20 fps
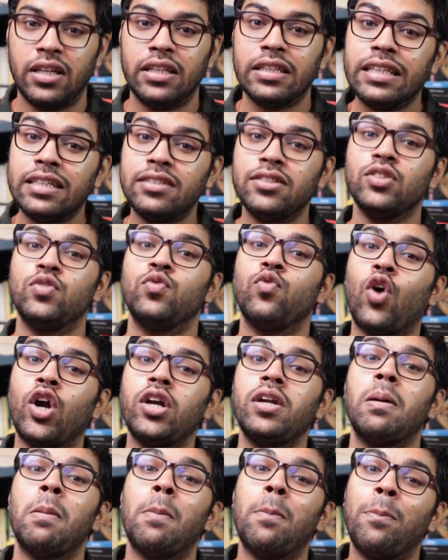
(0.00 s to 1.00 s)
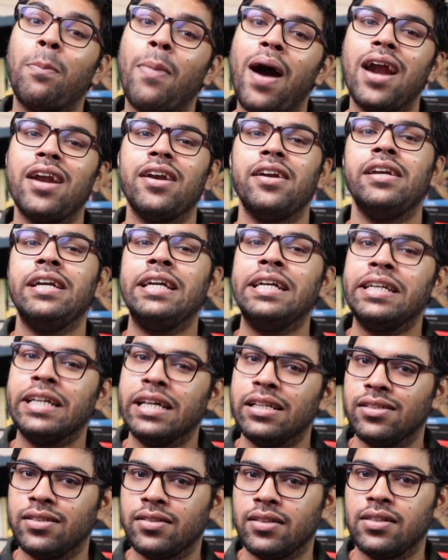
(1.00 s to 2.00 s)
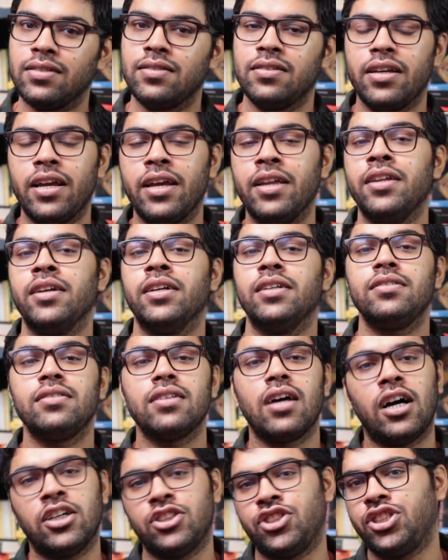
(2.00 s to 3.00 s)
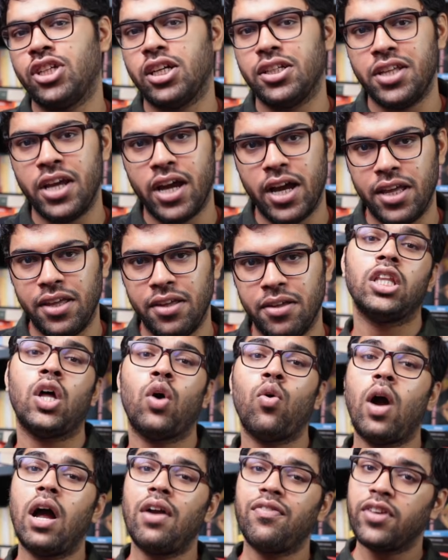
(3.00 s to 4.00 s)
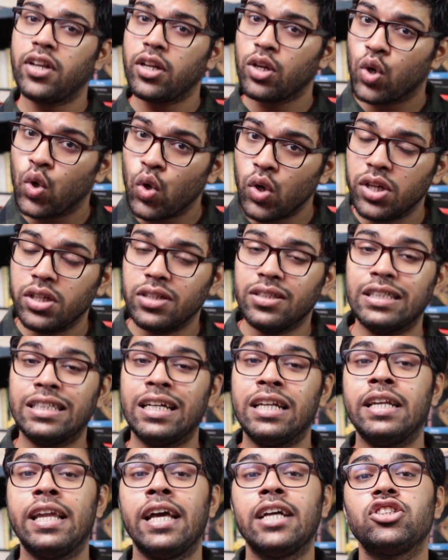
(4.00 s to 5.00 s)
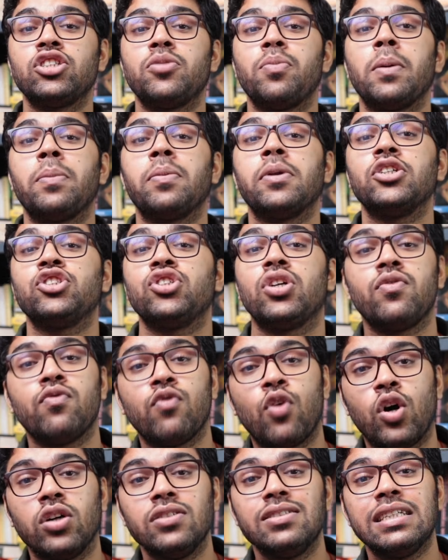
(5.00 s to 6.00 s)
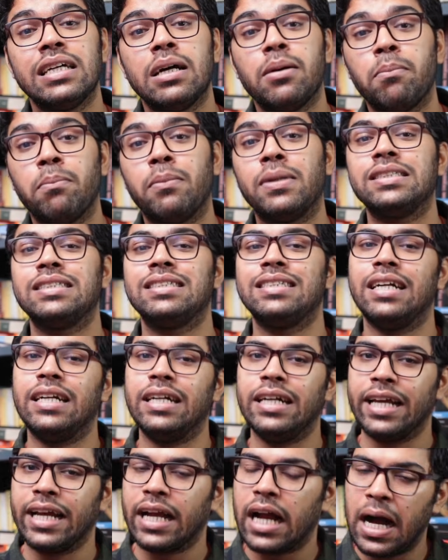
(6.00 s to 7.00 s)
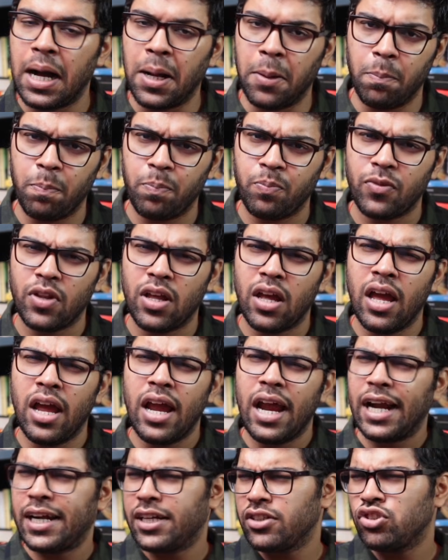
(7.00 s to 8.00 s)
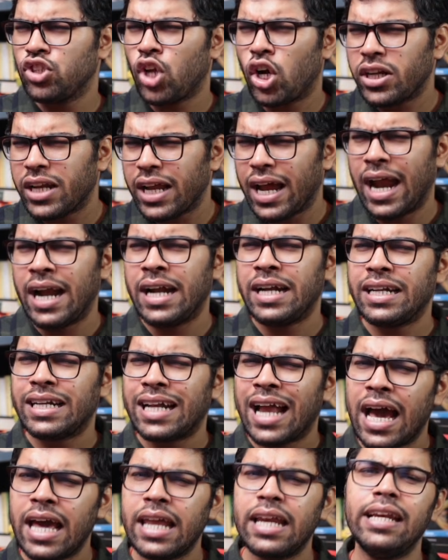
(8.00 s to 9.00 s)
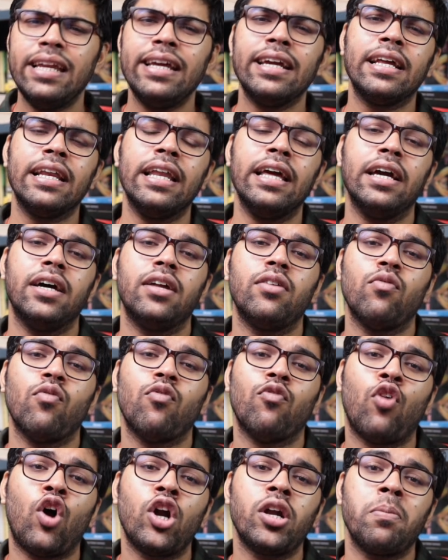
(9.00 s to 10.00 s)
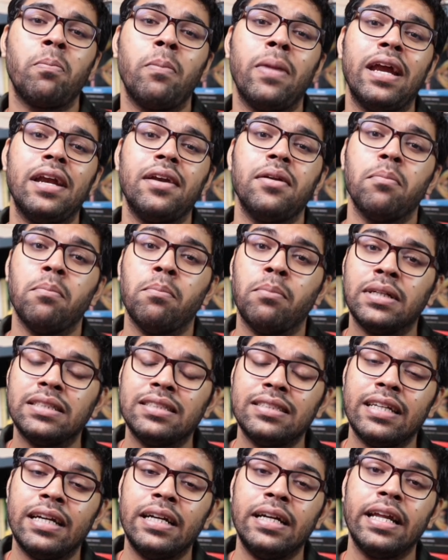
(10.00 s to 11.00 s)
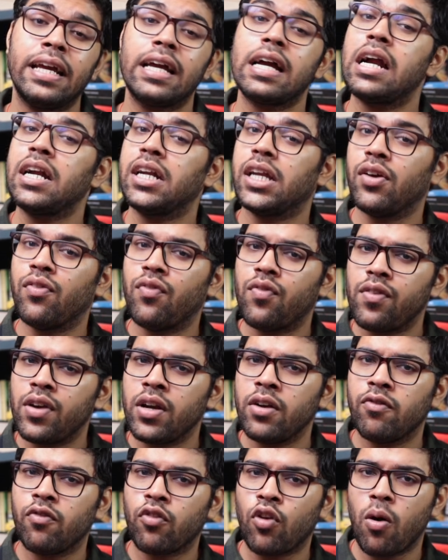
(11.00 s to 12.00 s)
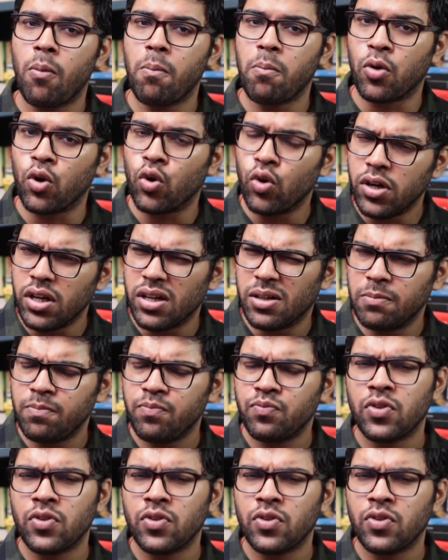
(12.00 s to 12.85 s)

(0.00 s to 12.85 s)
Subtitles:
This is what Panini tells us in his Ashtadhyayi. Now after Gud, the next preparation was Matsyandika. It is not entirely clear what made Matsyandika different from Gud.